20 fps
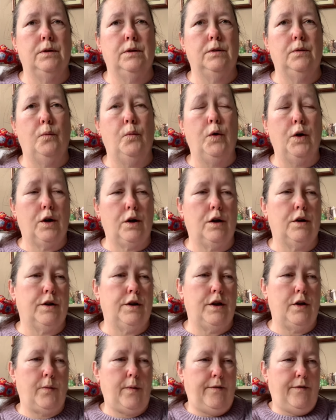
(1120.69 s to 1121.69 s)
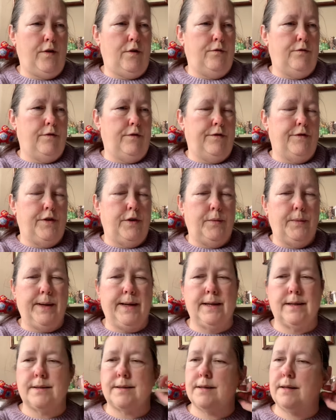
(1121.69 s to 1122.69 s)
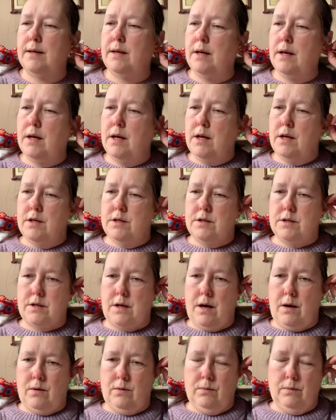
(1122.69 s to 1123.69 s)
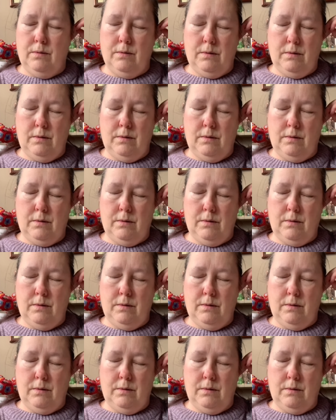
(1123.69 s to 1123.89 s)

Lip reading: work on a UFO for a few weeks. So,